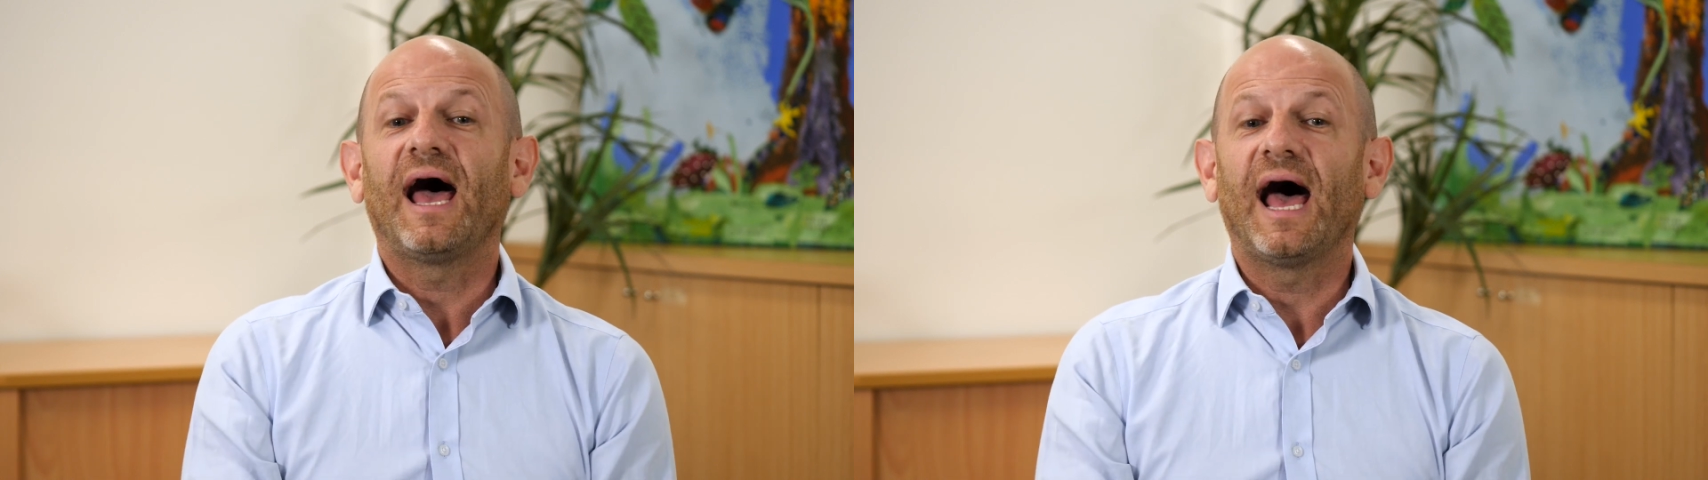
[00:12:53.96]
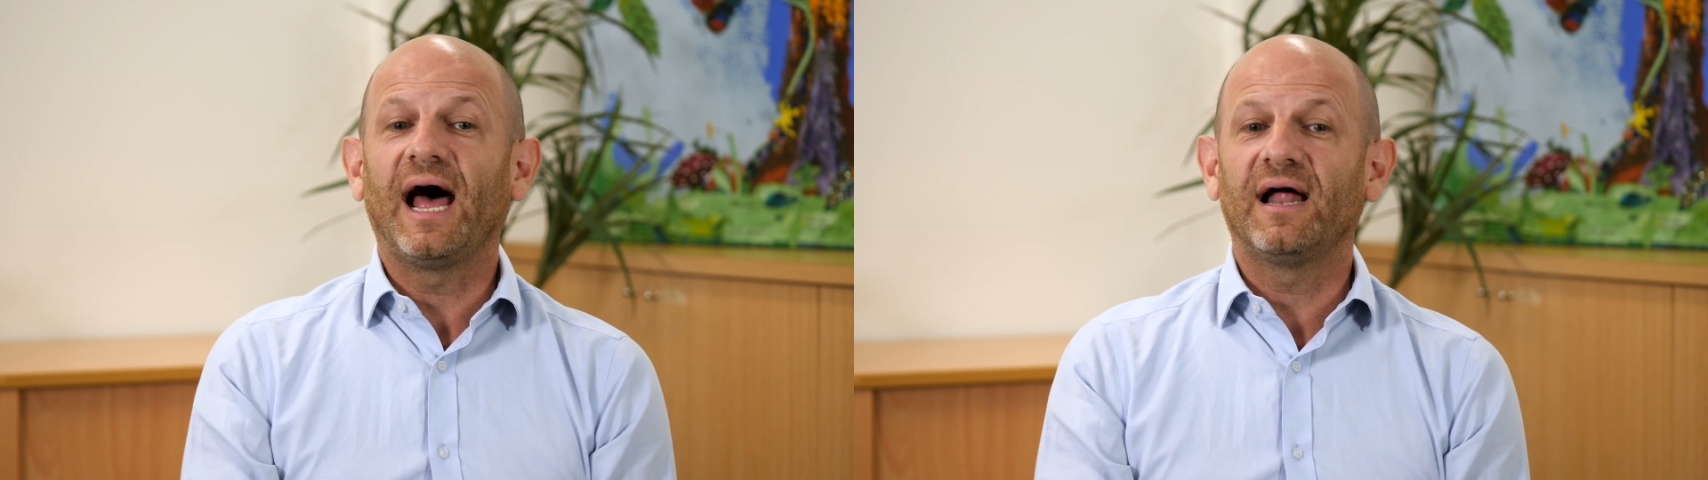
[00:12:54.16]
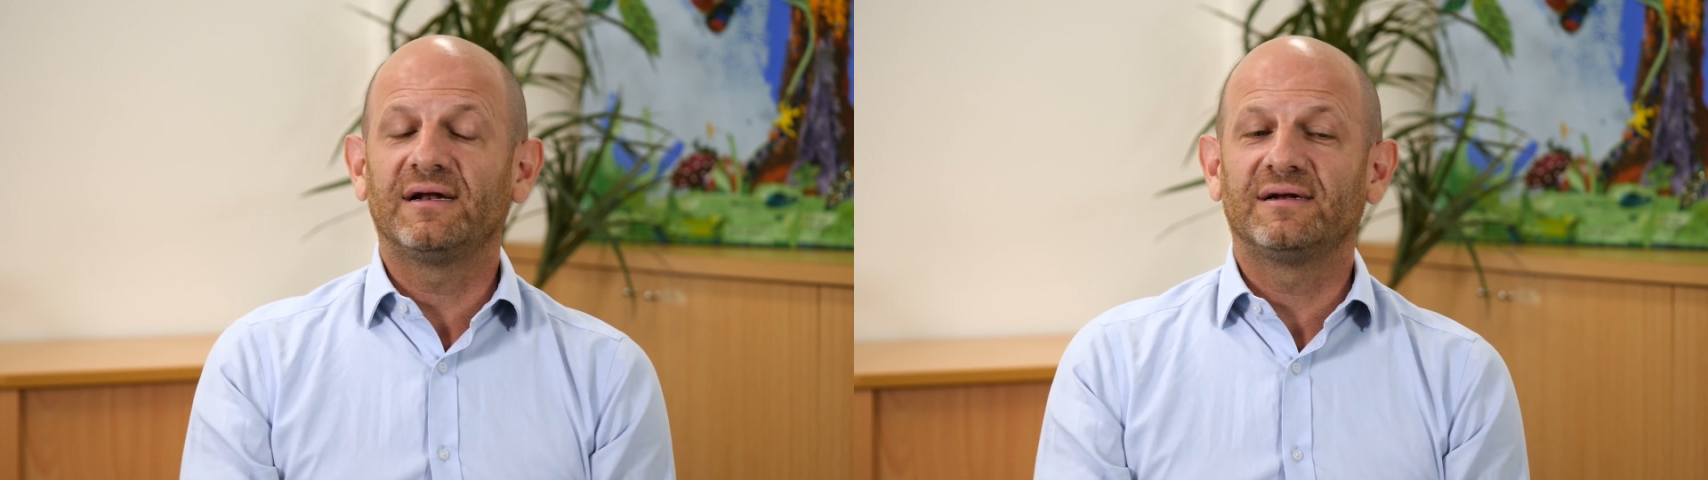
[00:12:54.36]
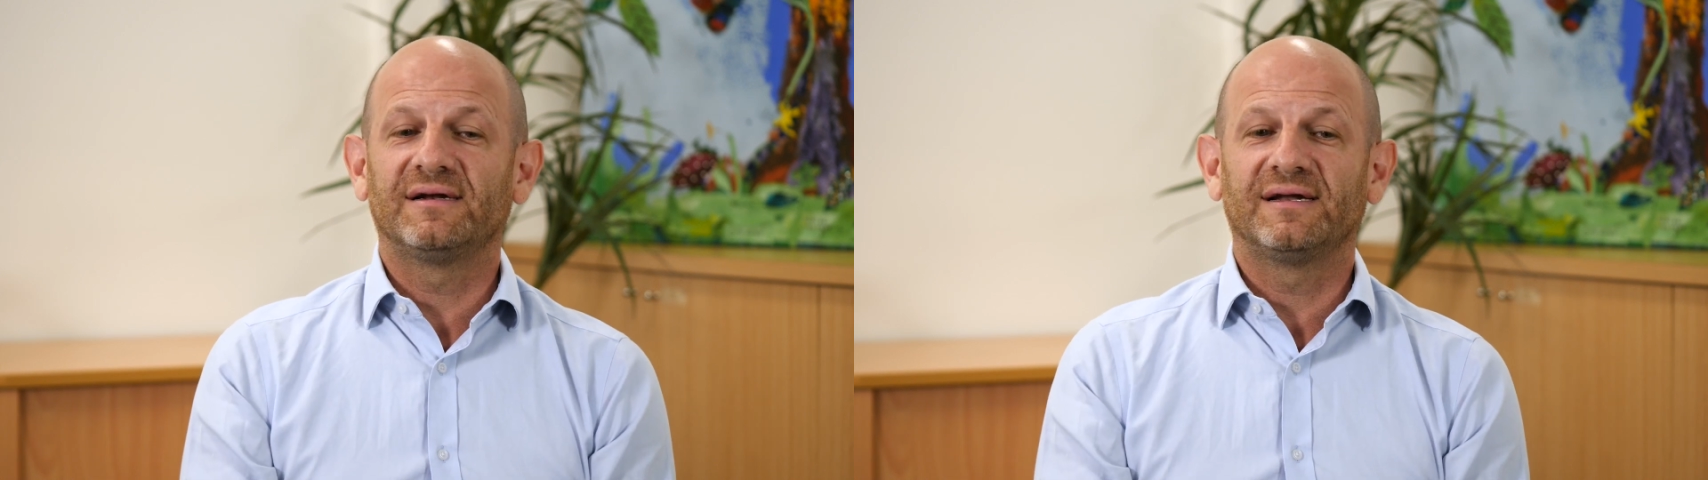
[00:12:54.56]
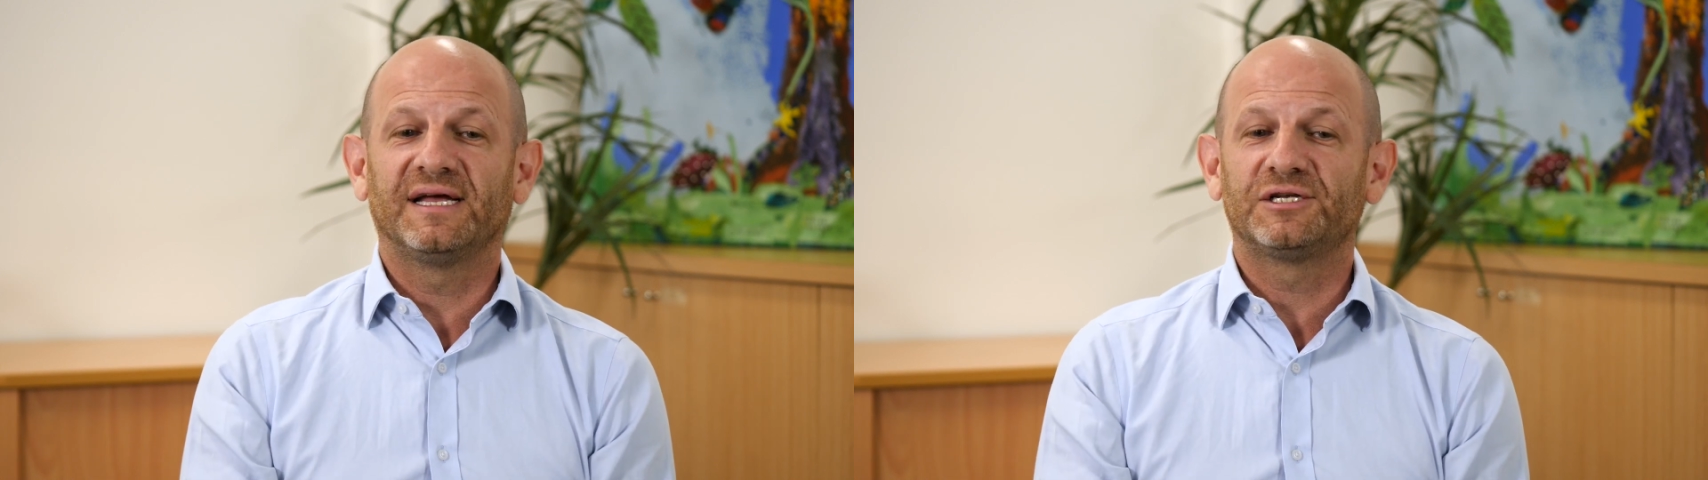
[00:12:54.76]

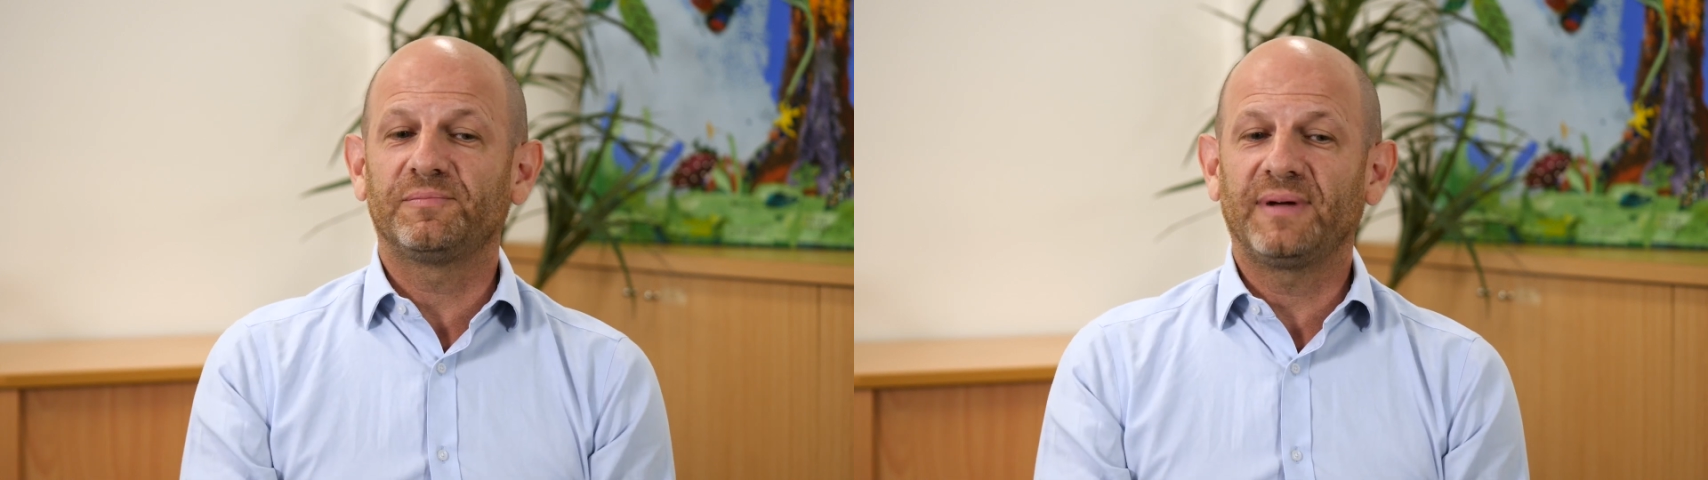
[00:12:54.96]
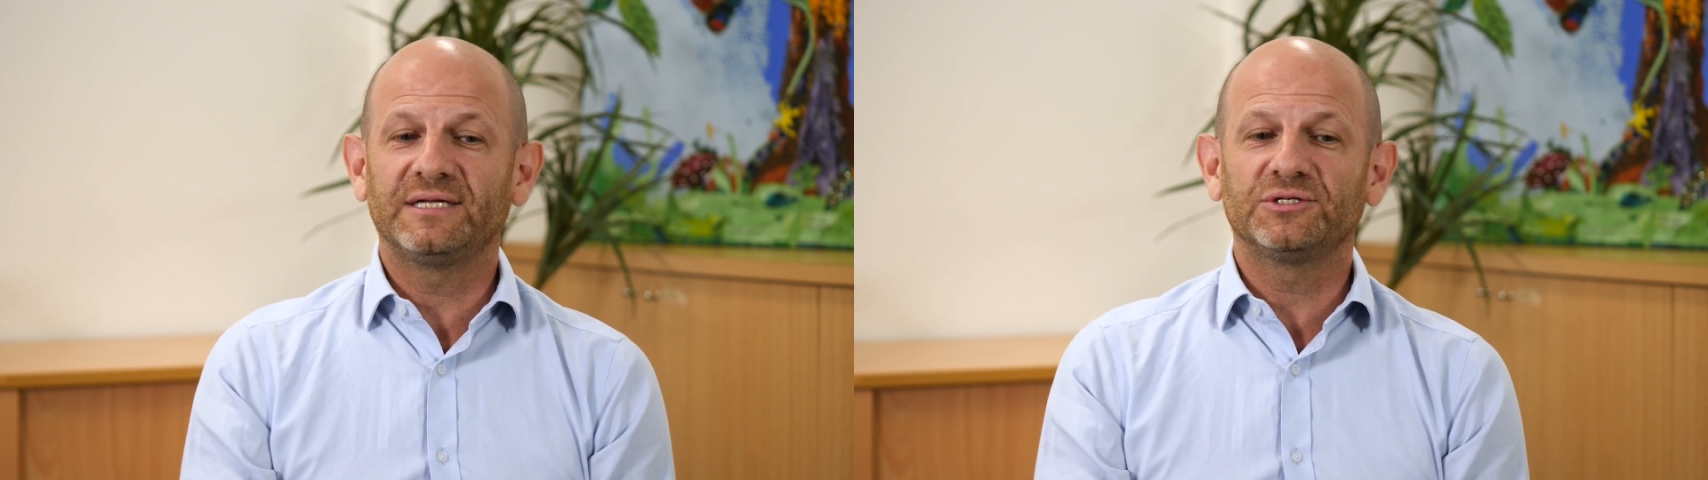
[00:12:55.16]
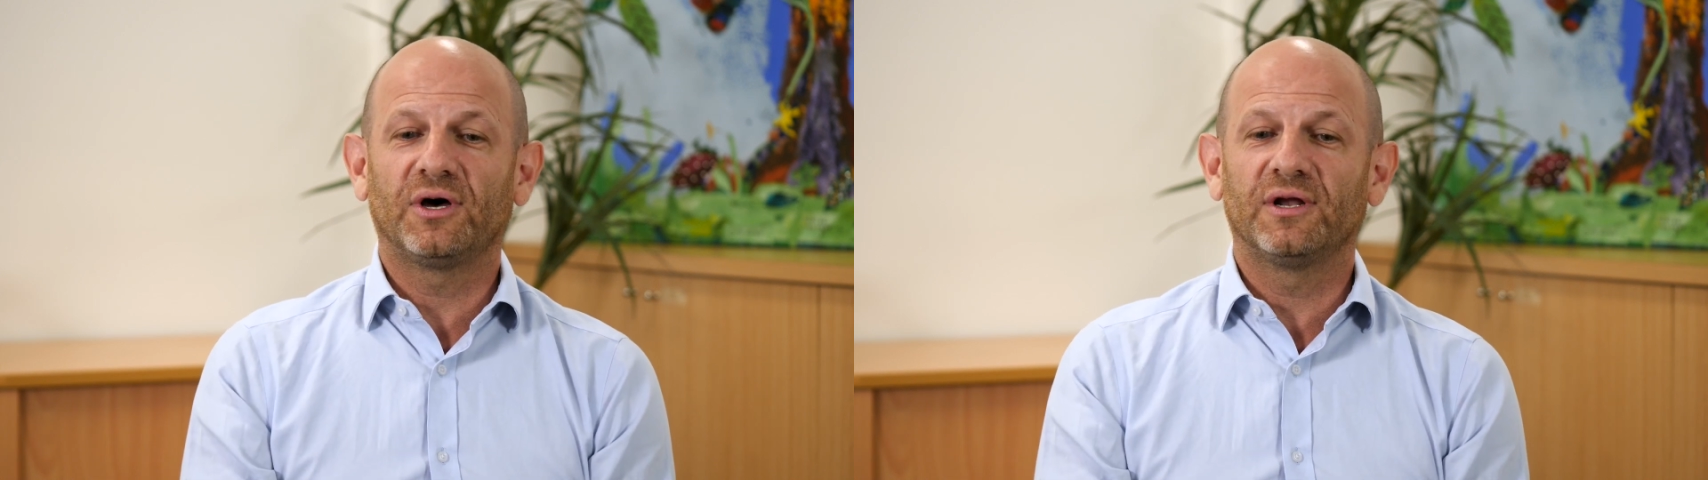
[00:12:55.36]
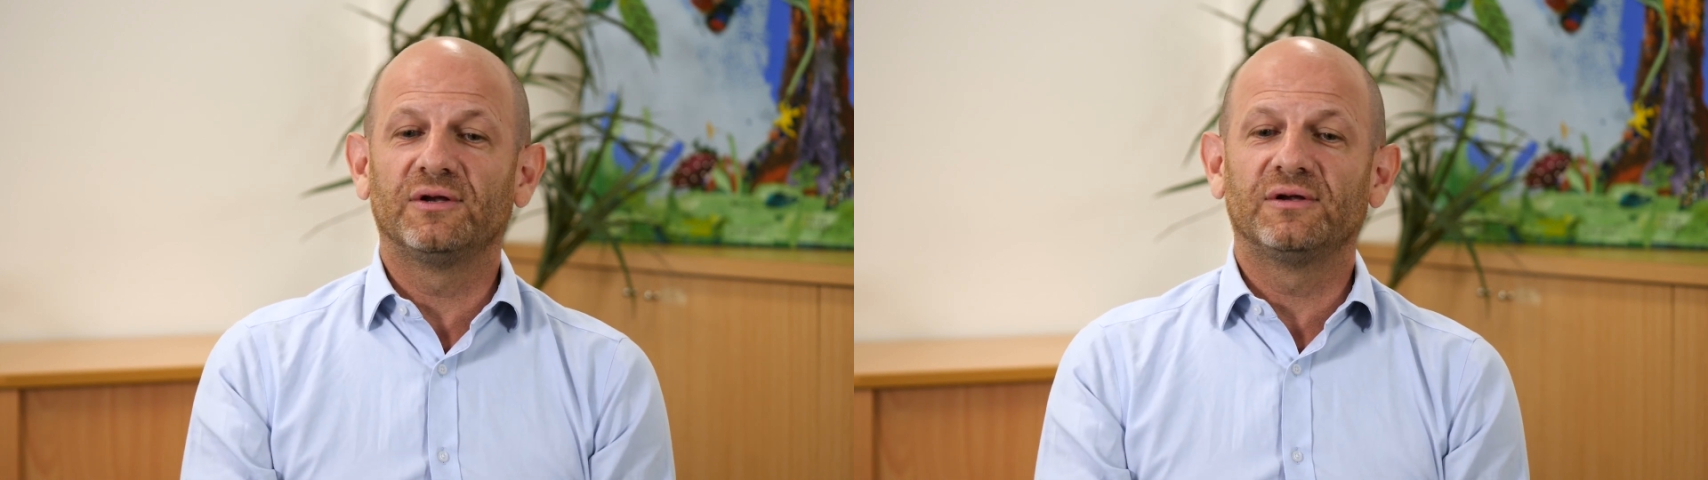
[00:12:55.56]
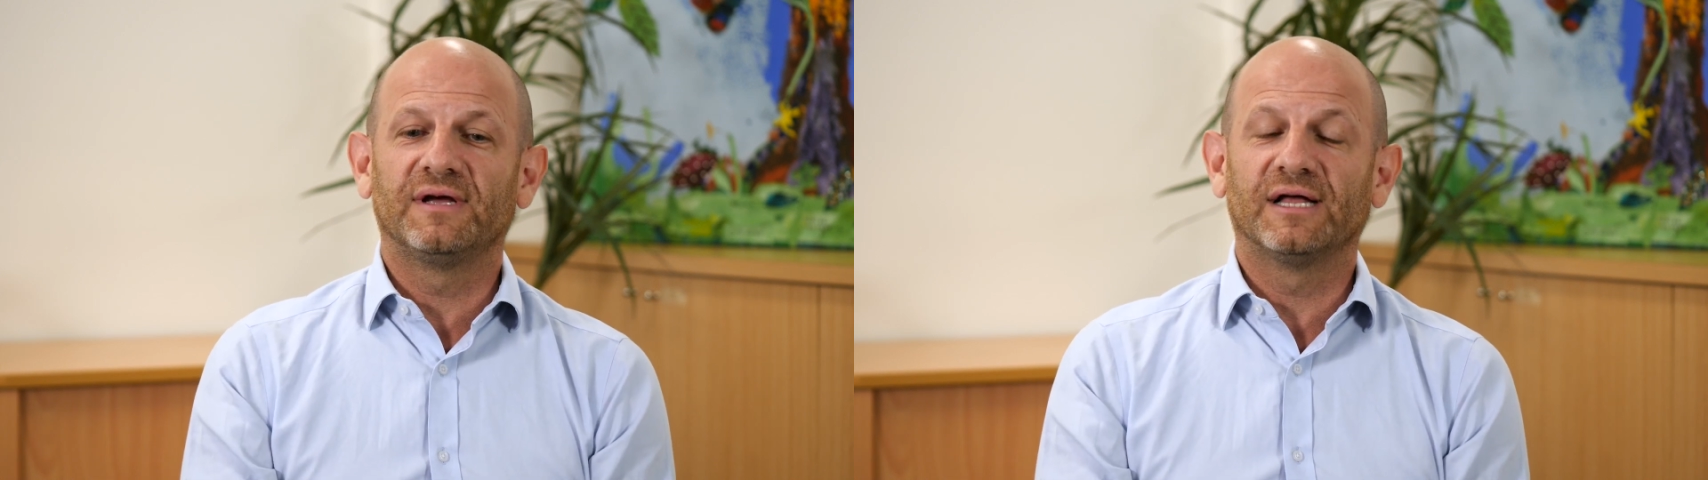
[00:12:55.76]
And
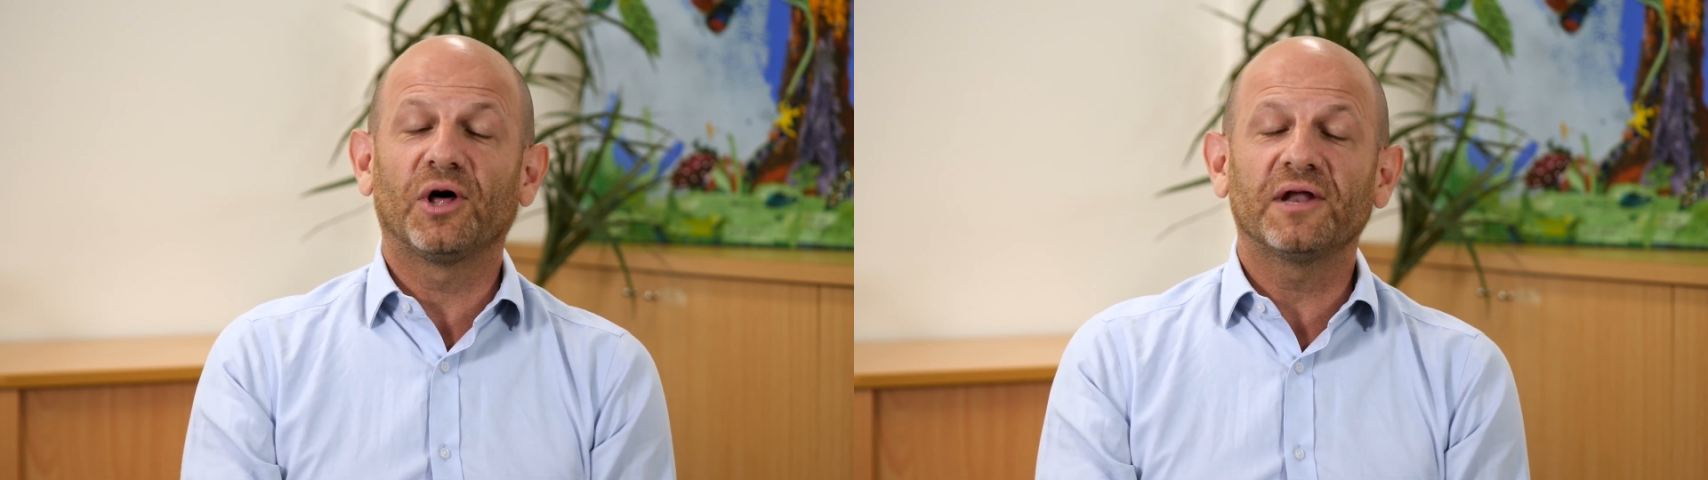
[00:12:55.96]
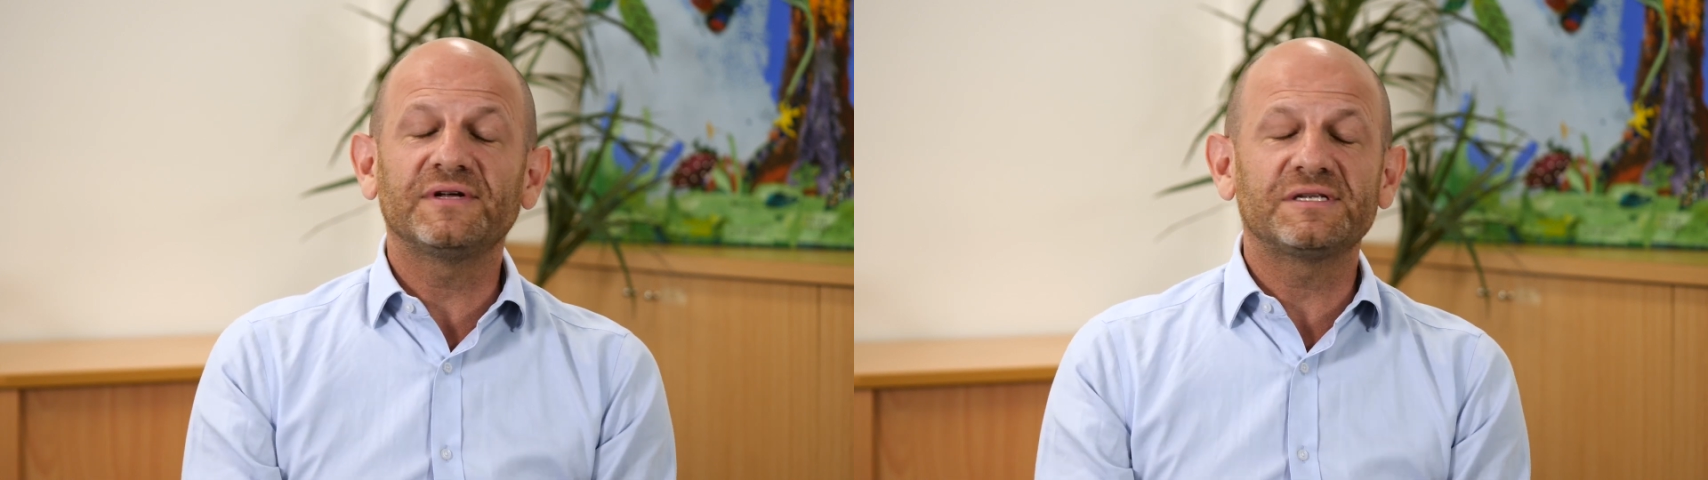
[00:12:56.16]
a lot of